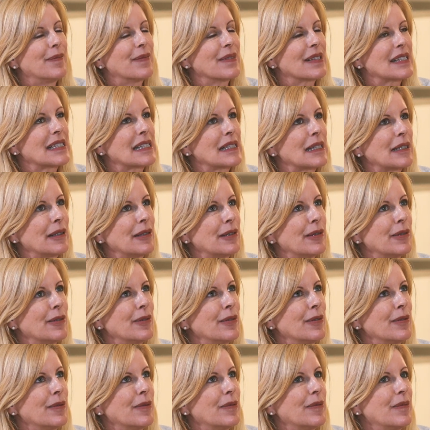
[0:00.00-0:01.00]

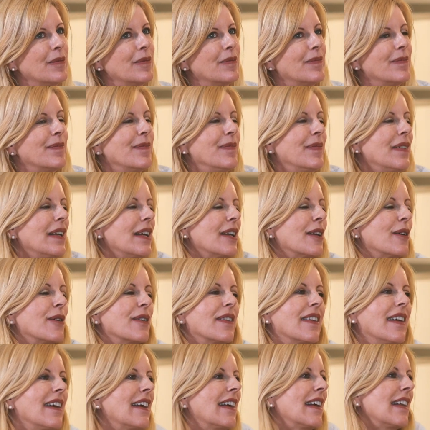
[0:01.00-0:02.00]
So, you know,
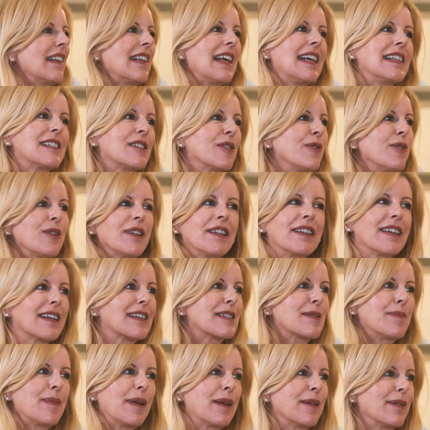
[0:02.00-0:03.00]
it's all an
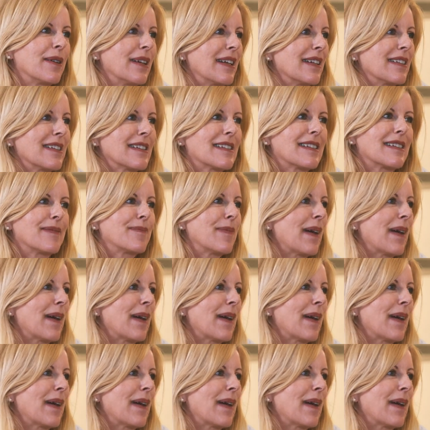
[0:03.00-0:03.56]
experience.